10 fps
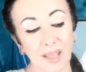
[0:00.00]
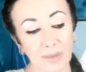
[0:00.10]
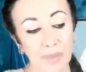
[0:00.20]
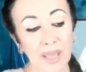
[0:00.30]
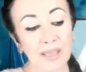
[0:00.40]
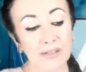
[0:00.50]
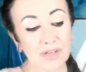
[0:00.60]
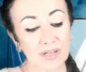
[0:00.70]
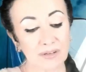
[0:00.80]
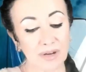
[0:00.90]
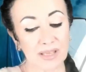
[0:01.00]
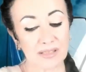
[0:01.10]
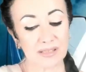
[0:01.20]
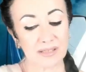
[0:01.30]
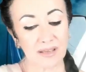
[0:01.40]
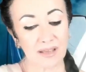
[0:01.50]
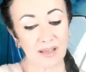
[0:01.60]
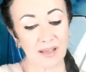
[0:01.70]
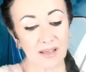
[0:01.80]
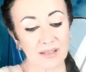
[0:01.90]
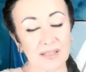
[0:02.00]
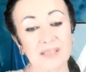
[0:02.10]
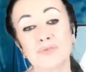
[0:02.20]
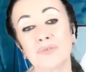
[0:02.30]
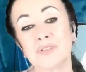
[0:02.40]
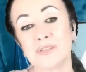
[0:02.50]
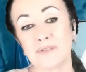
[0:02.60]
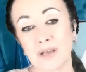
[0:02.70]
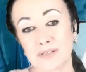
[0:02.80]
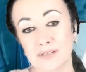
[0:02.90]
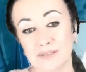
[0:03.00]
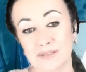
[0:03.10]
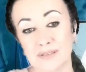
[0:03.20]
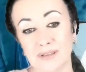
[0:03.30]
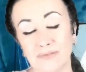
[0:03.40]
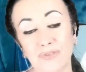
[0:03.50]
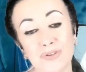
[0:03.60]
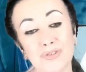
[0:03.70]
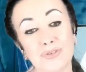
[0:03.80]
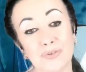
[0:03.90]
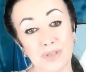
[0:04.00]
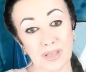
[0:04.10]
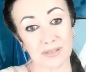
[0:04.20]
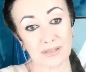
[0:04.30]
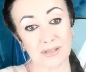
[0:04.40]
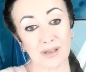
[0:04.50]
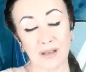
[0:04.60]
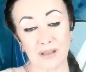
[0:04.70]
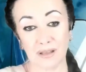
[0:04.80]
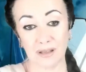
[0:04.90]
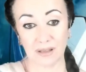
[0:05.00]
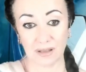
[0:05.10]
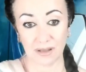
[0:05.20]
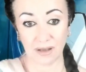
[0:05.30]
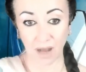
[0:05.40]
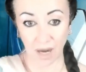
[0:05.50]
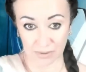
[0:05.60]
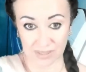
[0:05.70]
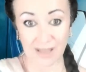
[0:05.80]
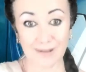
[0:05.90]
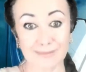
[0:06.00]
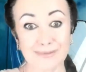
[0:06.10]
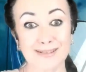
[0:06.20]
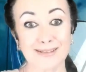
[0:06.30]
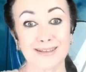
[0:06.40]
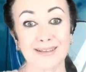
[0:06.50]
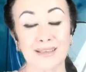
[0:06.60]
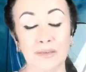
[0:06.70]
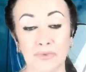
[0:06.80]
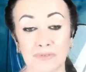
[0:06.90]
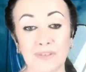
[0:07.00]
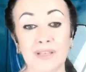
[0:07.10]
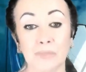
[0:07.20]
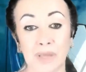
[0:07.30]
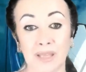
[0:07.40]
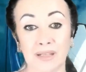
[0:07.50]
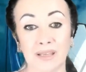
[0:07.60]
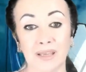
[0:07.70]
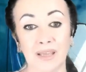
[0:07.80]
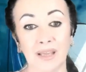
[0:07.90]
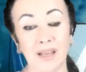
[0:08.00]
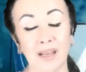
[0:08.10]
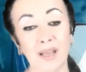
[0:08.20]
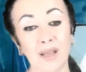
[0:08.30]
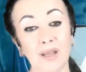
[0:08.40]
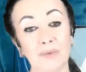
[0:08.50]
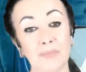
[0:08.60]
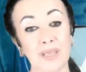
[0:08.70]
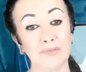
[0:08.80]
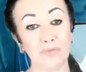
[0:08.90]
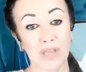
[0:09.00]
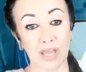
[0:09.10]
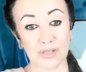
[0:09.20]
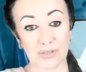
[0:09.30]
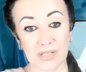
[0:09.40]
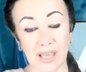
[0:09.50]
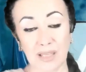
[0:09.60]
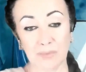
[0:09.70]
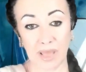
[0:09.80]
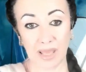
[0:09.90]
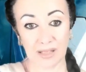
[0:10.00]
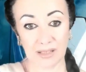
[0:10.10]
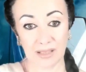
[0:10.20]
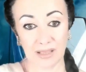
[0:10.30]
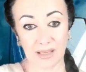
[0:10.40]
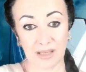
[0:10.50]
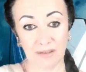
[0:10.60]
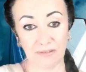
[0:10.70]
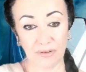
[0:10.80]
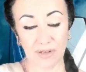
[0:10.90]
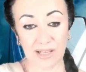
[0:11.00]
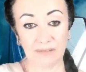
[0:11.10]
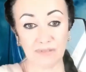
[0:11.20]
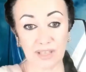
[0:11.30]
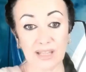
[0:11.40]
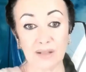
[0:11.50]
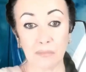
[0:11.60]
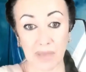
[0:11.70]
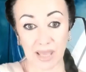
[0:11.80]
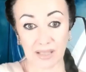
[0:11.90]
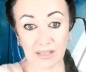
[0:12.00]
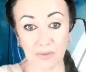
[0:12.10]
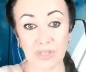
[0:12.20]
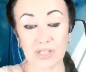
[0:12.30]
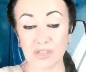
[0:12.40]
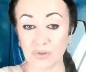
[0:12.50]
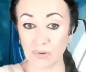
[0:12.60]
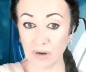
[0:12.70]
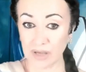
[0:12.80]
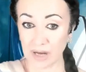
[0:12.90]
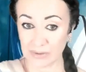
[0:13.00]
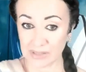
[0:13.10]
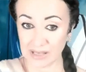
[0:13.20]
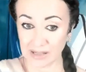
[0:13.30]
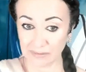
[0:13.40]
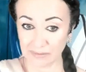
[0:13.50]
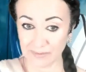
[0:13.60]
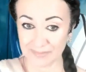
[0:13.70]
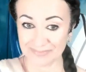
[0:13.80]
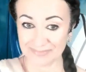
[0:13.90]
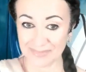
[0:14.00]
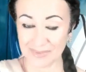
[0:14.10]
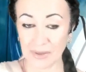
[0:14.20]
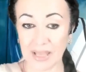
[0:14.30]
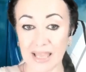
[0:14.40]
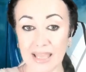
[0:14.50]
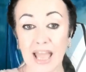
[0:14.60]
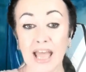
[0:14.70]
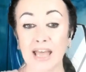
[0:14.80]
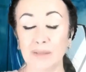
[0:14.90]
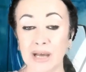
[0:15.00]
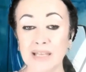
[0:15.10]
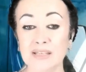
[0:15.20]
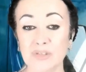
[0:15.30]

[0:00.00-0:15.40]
And pain generates destructive actions, first against ourselves, if we feel pain, if we entertain pain, if you live in pain, we destroy ourselves. Okay? And by